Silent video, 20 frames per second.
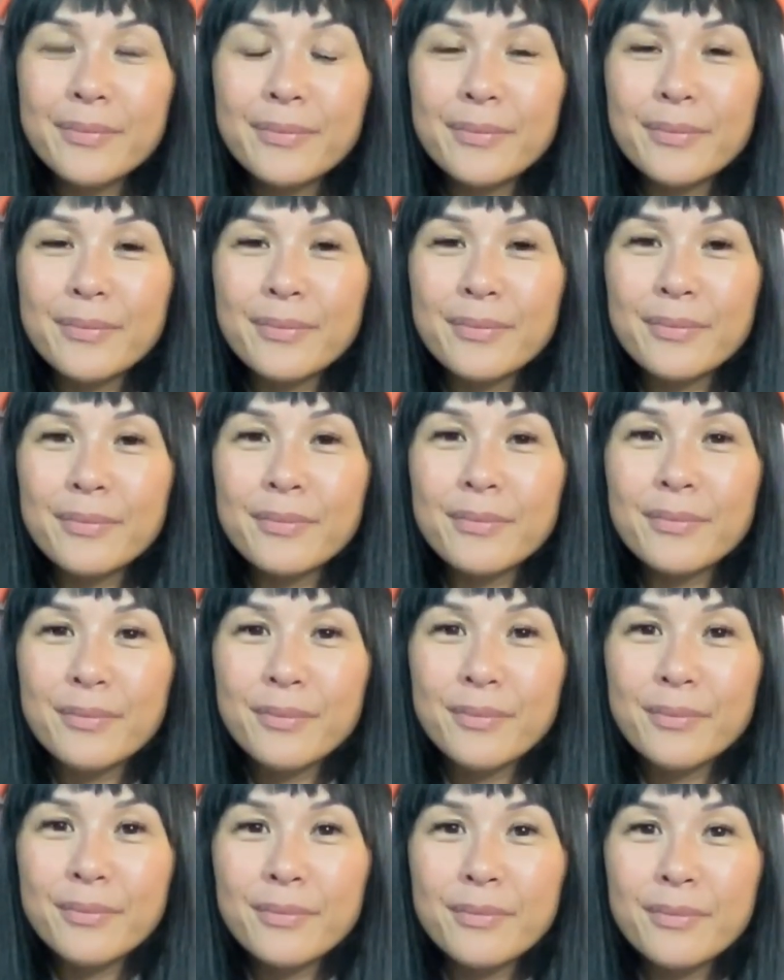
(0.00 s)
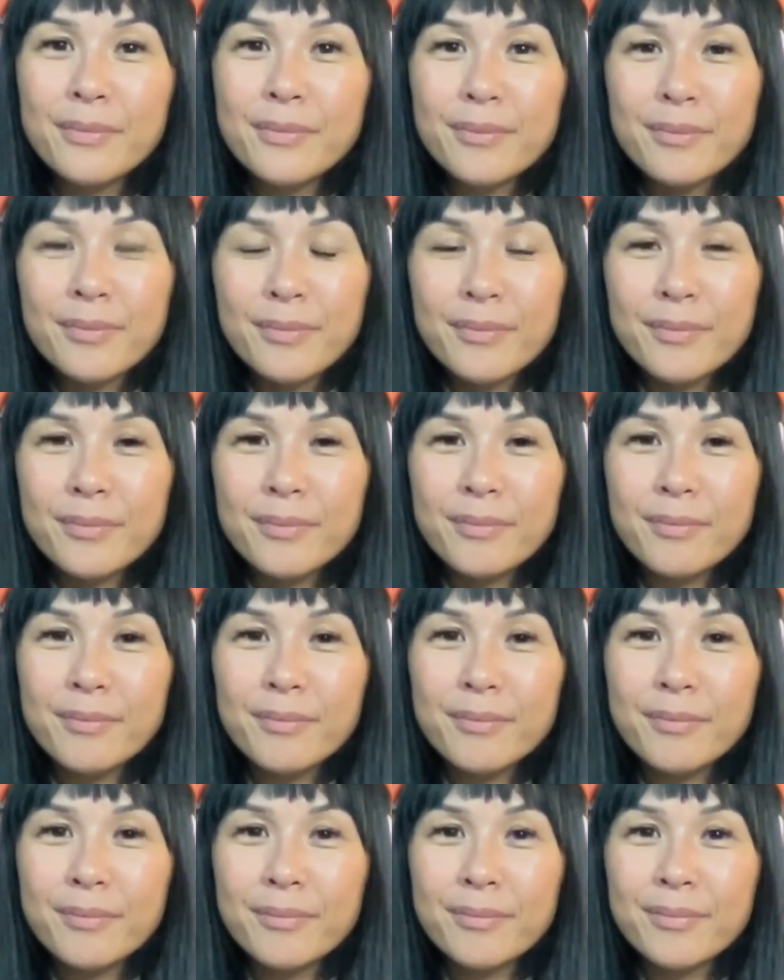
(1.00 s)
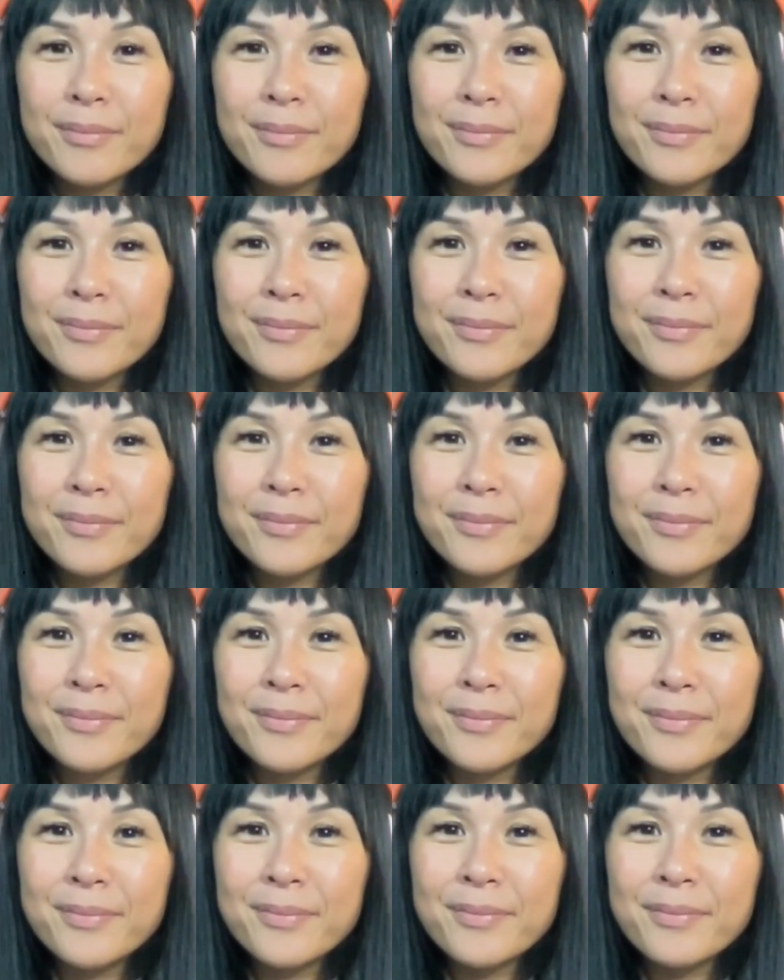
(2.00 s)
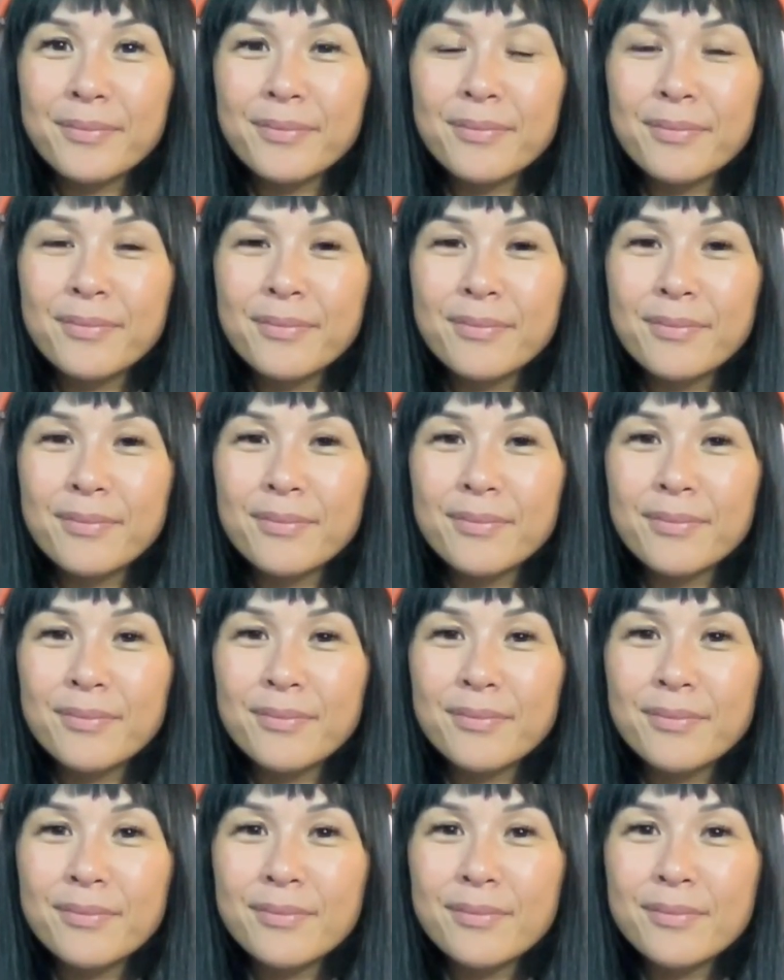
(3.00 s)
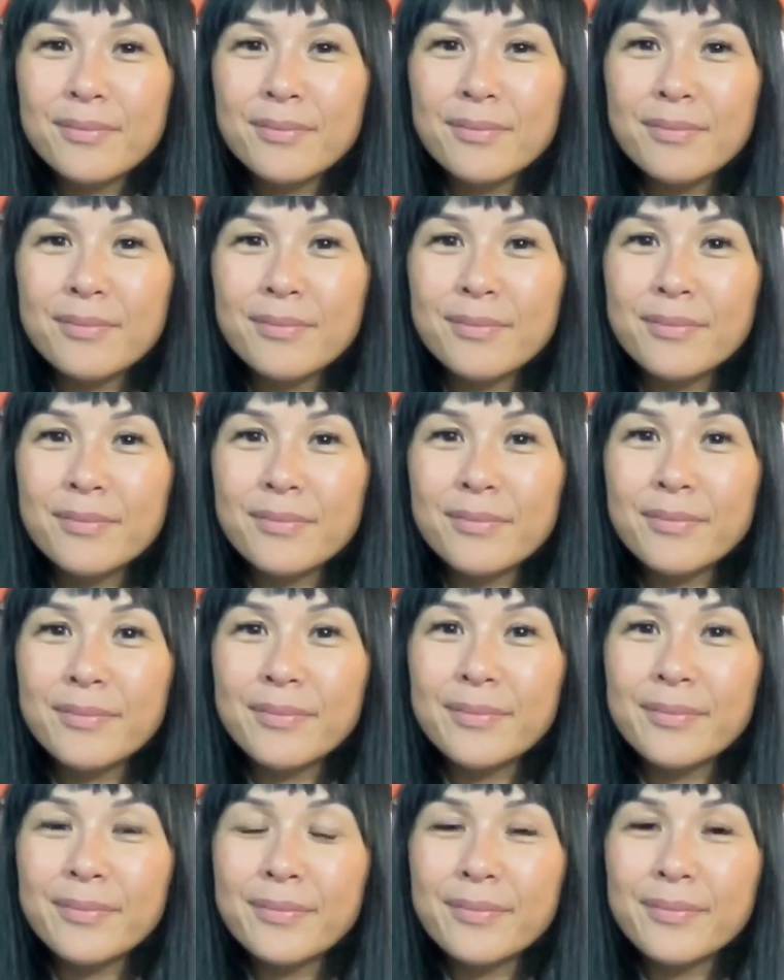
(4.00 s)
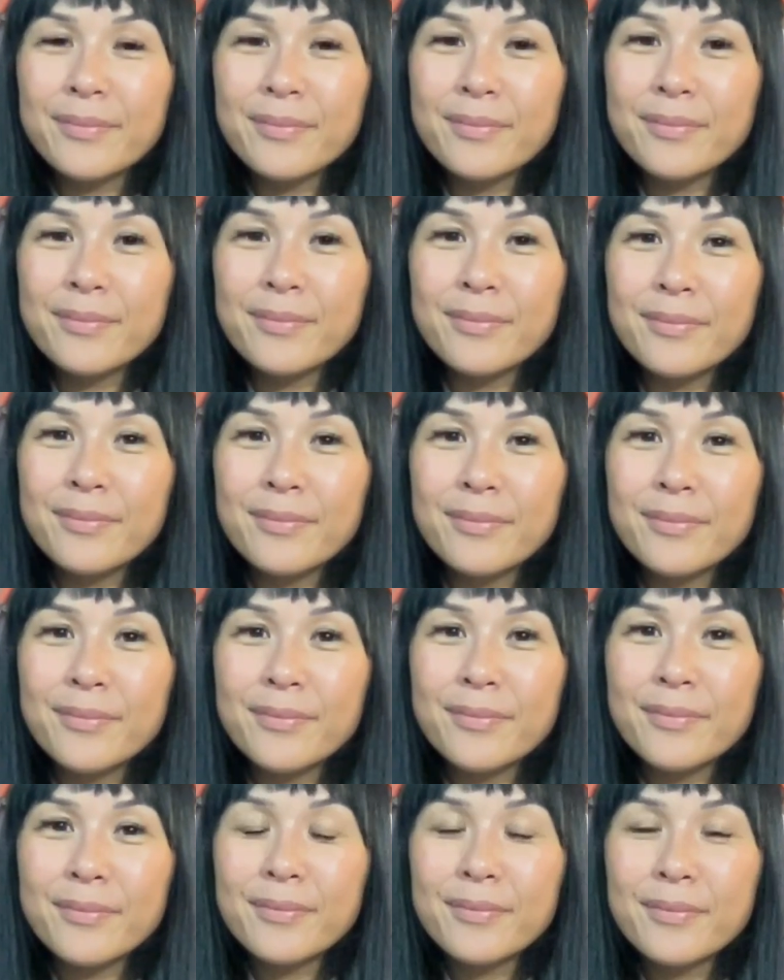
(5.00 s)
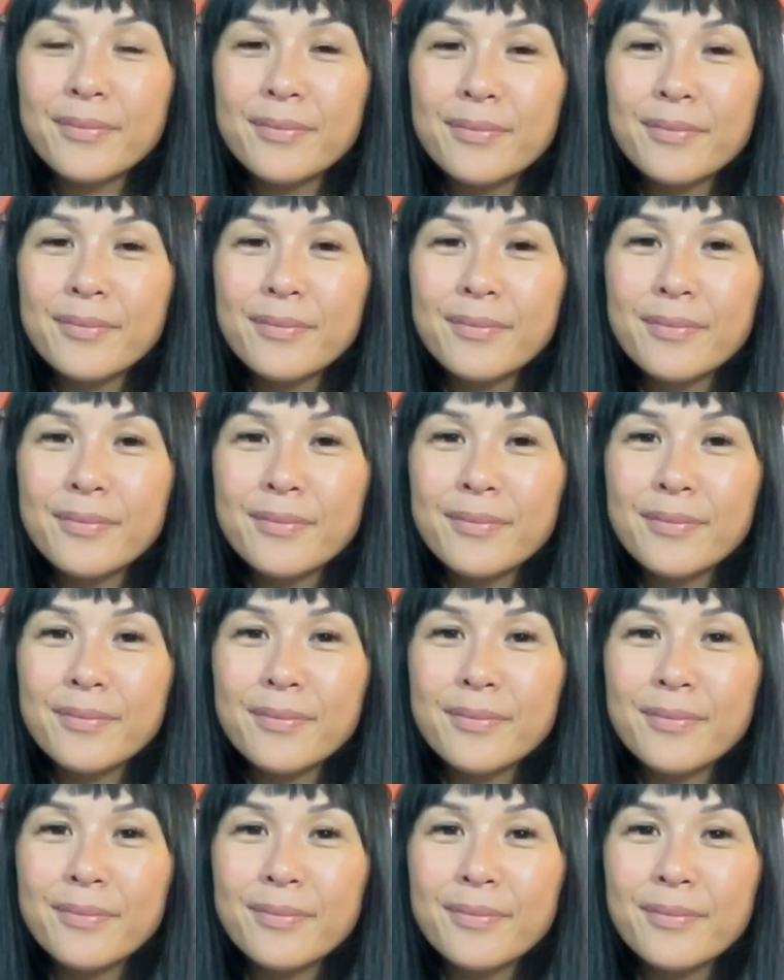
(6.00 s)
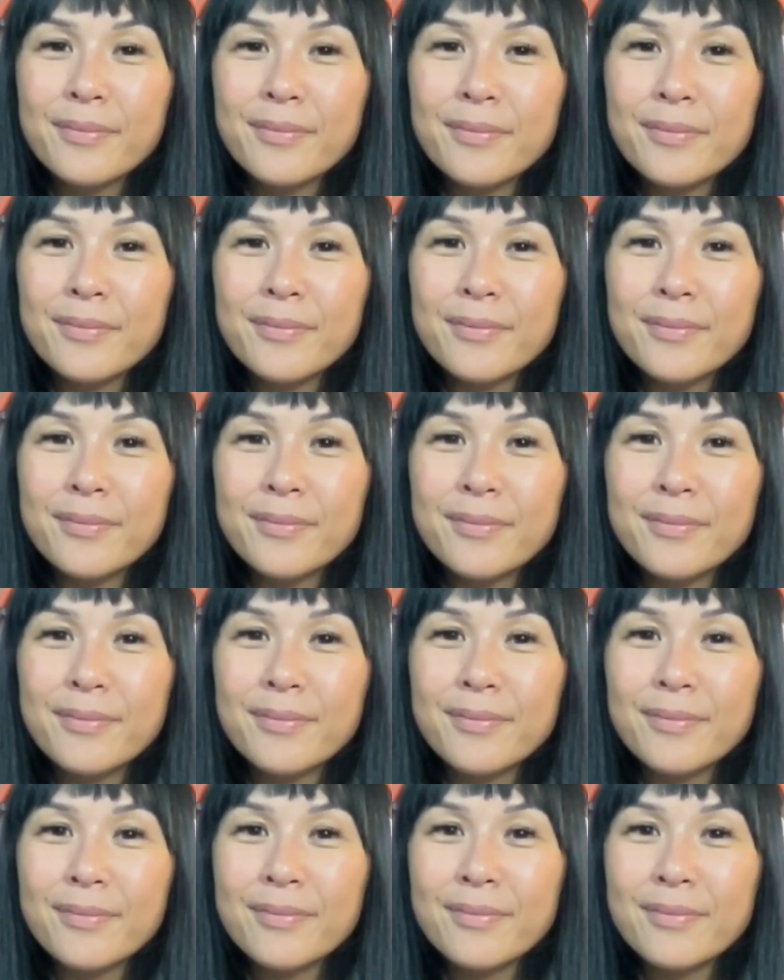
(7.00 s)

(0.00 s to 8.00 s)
[no speech]